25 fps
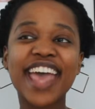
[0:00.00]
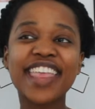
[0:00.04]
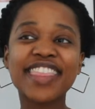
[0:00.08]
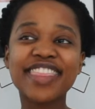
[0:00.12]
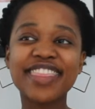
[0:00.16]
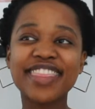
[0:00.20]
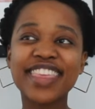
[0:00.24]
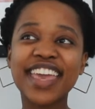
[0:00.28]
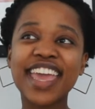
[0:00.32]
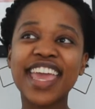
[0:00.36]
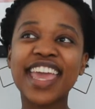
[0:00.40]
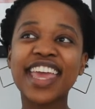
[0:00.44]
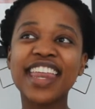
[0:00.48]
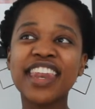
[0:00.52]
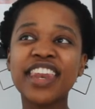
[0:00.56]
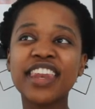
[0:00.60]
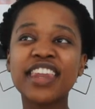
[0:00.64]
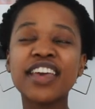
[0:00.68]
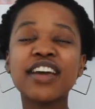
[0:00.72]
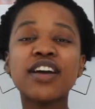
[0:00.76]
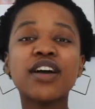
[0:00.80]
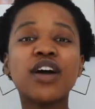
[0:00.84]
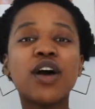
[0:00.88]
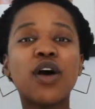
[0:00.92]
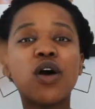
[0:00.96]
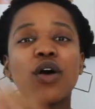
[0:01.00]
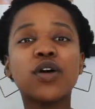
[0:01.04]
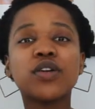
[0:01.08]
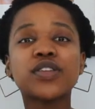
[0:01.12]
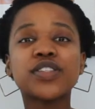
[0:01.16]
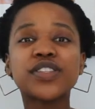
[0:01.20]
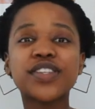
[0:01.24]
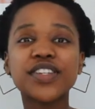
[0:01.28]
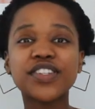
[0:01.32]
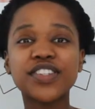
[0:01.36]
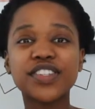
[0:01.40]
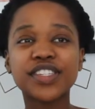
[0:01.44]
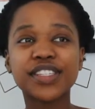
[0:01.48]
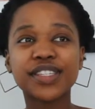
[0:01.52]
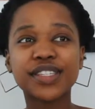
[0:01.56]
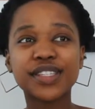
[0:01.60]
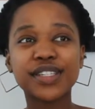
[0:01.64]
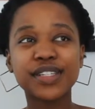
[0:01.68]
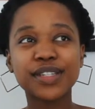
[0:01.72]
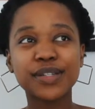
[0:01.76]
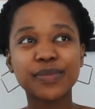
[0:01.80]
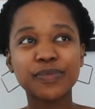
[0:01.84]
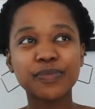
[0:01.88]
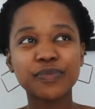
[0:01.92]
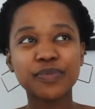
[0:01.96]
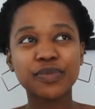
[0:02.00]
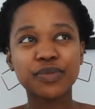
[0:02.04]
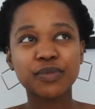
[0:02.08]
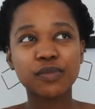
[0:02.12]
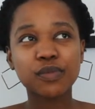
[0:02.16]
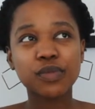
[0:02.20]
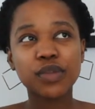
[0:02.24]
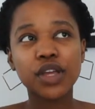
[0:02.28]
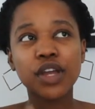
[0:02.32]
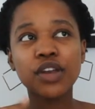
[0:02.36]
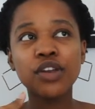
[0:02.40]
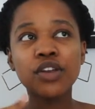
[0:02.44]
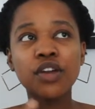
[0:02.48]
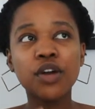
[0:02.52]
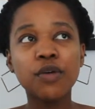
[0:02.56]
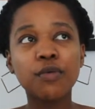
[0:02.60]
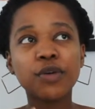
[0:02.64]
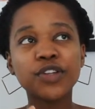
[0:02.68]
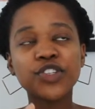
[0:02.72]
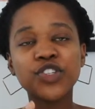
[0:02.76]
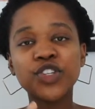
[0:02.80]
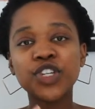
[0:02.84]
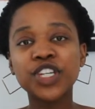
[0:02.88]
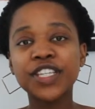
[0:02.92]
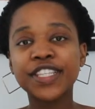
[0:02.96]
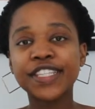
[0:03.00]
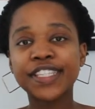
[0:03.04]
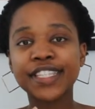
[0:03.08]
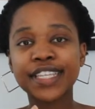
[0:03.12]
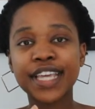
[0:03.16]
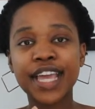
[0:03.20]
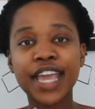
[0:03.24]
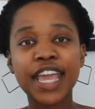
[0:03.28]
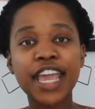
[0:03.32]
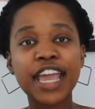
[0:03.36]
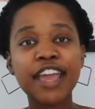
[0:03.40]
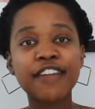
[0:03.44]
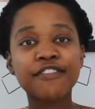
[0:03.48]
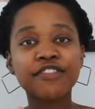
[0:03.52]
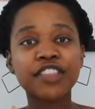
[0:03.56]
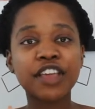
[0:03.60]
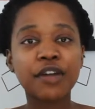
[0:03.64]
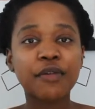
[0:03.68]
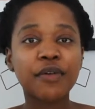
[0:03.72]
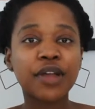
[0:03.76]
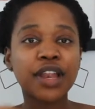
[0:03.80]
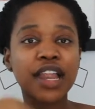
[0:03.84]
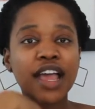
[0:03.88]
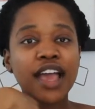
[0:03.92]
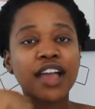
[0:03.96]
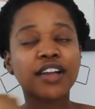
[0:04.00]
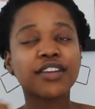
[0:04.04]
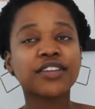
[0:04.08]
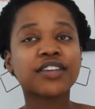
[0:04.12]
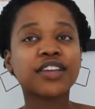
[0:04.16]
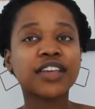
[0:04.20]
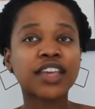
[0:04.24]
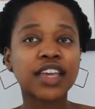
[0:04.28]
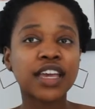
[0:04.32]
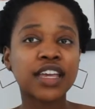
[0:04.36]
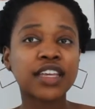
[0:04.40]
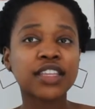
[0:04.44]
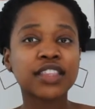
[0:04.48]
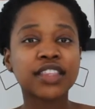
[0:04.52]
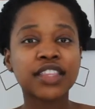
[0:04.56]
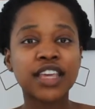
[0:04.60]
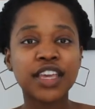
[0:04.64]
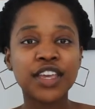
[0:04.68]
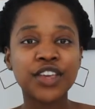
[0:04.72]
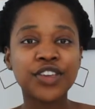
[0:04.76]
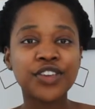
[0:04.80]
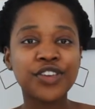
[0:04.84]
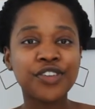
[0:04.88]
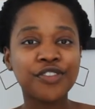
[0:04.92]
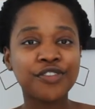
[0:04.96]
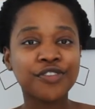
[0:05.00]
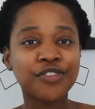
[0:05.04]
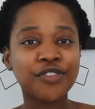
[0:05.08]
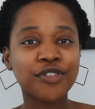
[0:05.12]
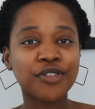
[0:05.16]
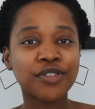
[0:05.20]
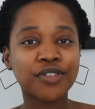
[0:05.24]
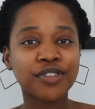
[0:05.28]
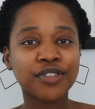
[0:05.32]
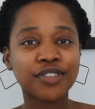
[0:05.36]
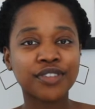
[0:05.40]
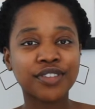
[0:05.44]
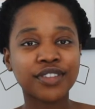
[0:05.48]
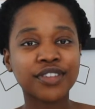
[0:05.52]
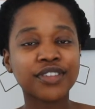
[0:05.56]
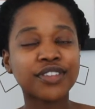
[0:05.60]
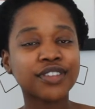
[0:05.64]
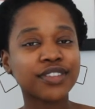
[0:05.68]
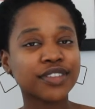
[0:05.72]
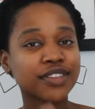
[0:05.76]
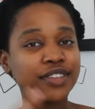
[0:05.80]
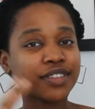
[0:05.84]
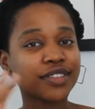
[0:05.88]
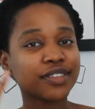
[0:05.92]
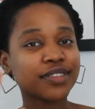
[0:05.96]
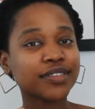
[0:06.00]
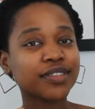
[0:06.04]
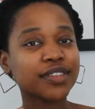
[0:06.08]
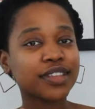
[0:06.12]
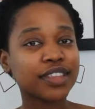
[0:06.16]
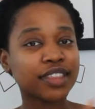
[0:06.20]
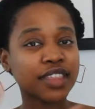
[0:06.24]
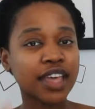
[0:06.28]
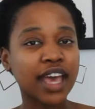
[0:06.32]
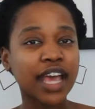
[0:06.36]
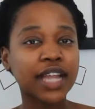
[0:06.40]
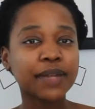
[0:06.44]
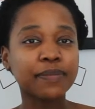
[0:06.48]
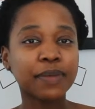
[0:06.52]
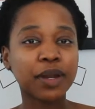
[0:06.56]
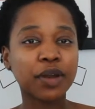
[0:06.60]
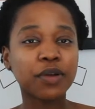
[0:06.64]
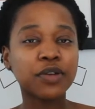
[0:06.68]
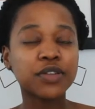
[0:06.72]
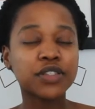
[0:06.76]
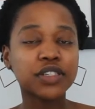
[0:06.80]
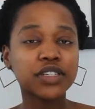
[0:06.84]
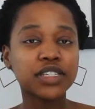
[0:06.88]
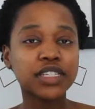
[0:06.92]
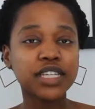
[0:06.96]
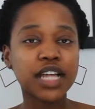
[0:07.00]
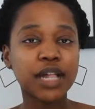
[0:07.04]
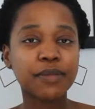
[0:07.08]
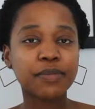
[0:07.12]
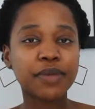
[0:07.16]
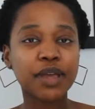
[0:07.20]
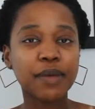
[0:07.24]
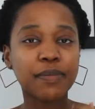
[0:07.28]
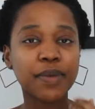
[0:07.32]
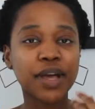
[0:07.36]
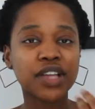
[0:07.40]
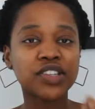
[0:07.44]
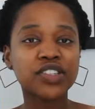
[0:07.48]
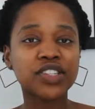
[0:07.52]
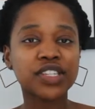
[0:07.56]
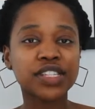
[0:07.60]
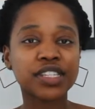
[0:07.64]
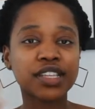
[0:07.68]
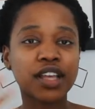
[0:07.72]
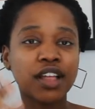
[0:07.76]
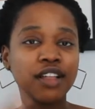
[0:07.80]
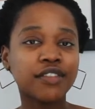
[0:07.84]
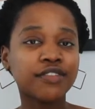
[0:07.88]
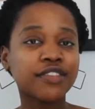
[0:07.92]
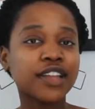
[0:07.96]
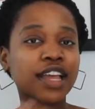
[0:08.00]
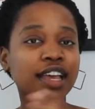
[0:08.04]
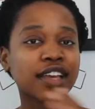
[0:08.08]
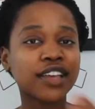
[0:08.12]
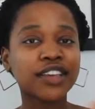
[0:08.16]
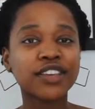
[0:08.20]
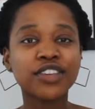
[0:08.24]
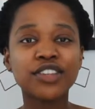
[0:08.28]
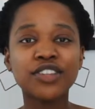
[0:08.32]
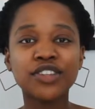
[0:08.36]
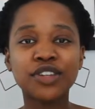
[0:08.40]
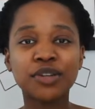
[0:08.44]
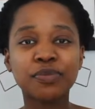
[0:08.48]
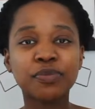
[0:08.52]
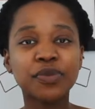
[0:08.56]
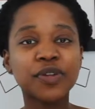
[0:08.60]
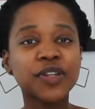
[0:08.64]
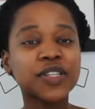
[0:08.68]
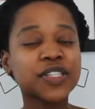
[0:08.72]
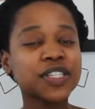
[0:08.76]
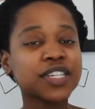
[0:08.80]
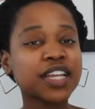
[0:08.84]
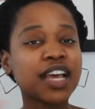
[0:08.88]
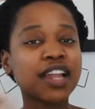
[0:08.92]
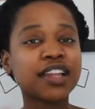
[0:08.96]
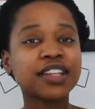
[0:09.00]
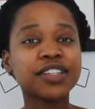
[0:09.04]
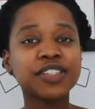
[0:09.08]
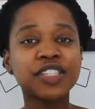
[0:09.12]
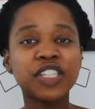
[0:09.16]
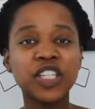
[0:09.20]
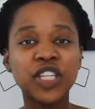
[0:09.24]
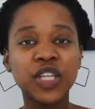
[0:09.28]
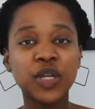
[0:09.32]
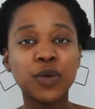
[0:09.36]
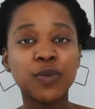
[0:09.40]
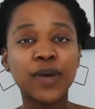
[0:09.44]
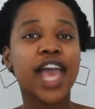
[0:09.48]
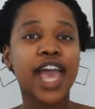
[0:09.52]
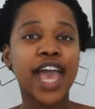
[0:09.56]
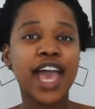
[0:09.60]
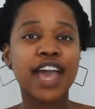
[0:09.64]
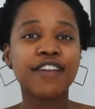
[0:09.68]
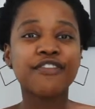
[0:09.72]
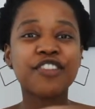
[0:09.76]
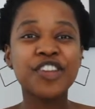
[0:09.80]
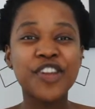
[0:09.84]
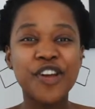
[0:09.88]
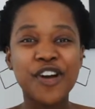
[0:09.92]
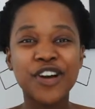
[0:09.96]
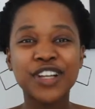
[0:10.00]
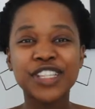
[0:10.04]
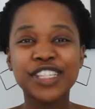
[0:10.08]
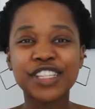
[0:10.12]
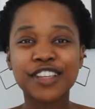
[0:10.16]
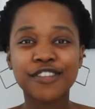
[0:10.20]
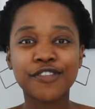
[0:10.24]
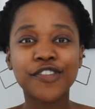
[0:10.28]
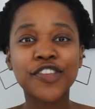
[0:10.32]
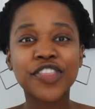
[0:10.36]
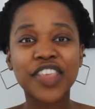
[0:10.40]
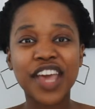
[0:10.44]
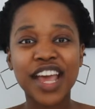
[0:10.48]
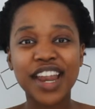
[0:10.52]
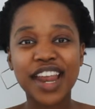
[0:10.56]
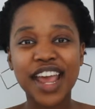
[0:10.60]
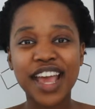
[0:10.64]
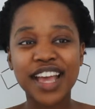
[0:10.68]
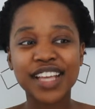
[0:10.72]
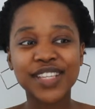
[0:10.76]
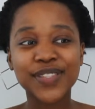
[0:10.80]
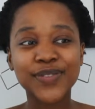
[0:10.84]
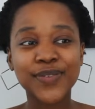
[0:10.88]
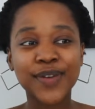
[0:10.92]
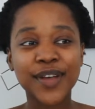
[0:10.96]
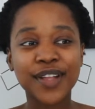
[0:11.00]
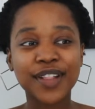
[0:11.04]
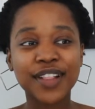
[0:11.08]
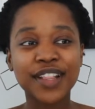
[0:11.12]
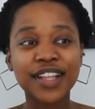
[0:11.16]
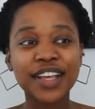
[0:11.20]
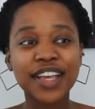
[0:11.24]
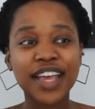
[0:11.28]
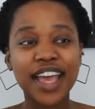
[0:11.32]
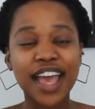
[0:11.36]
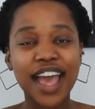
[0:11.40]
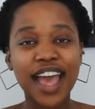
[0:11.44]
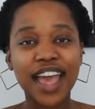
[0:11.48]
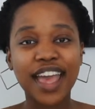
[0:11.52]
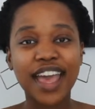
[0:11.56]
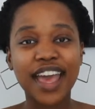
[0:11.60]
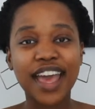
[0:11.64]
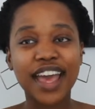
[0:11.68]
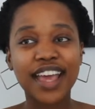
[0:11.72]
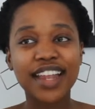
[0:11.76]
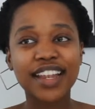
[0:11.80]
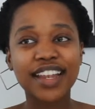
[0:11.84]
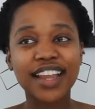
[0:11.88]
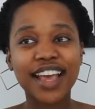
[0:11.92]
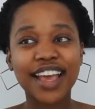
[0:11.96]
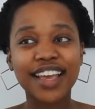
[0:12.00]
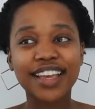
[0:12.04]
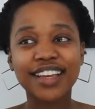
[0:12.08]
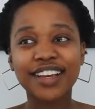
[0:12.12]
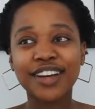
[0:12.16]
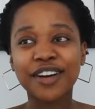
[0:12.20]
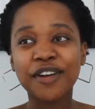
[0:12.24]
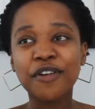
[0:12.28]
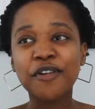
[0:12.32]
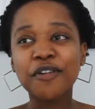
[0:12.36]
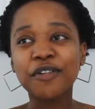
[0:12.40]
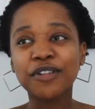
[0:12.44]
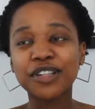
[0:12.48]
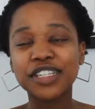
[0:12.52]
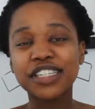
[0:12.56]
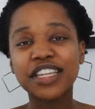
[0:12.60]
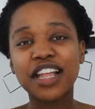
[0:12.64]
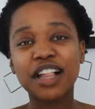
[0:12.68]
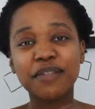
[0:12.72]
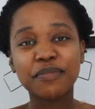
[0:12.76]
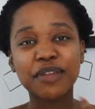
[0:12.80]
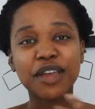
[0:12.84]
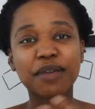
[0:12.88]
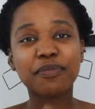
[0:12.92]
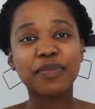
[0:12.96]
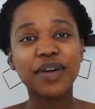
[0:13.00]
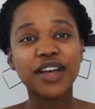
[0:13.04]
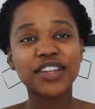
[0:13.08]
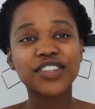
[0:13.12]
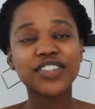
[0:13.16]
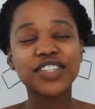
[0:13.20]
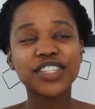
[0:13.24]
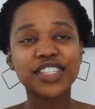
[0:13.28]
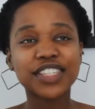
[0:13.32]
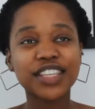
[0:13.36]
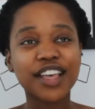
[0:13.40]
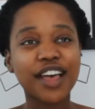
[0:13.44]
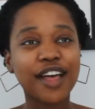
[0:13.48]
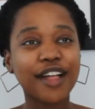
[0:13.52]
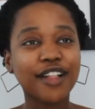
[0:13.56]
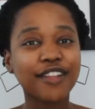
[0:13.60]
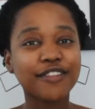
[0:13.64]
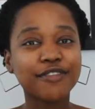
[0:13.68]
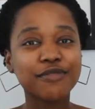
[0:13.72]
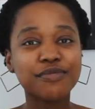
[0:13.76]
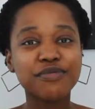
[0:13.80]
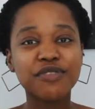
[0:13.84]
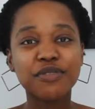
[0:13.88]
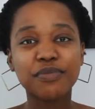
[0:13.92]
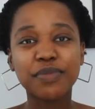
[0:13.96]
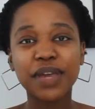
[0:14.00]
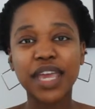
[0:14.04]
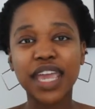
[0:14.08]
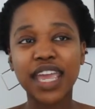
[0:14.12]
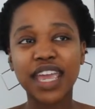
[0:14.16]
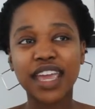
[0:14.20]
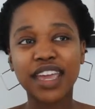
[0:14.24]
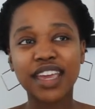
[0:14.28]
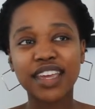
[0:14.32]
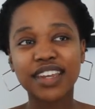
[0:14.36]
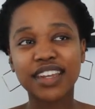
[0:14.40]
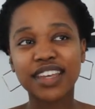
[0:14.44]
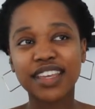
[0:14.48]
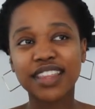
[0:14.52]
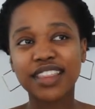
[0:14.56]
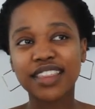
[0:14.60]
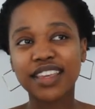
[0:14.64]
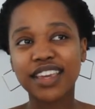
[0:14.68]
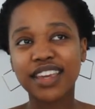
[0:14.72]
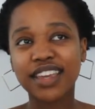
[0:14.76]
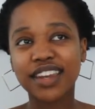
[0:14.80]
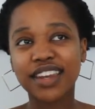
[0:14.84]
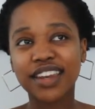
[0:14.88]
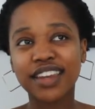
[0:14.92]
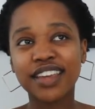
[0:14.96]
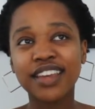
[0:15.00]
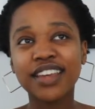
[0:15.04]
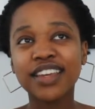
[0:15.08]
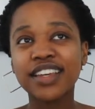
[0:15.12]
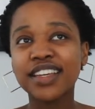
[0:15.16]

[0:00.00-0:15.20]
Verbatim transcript: and then also just know what you'd say if they were like, okay, thank you for that, but also tell me about yourself, like your personality. Have an answer for that as well. I had like a whole tell me about yourself prepared, and then